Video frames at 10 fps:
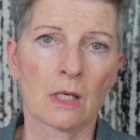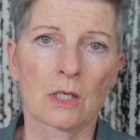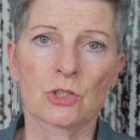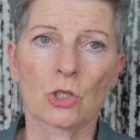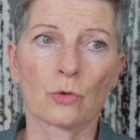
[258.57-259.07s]

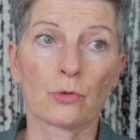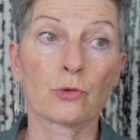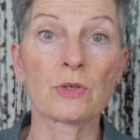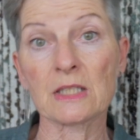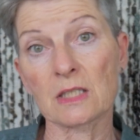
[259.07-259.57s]
So
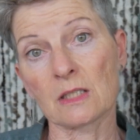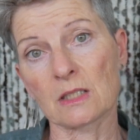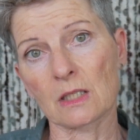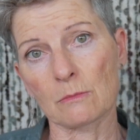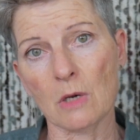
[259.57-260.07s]
for
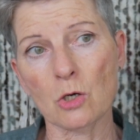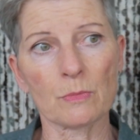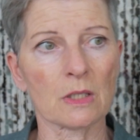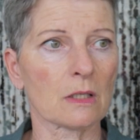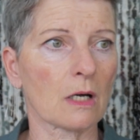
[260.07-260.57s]
instance, at the
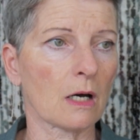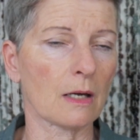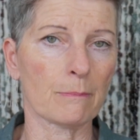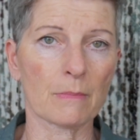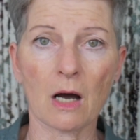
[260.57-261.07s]
moment
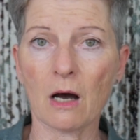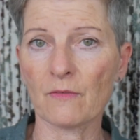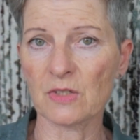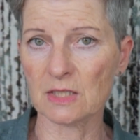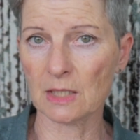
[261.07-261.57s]
I'm
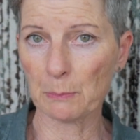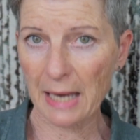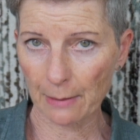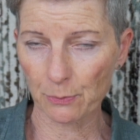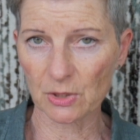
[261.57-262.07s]
harvesting
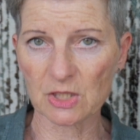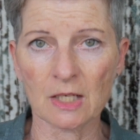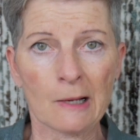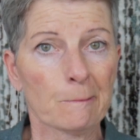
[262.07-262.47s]
blackberries,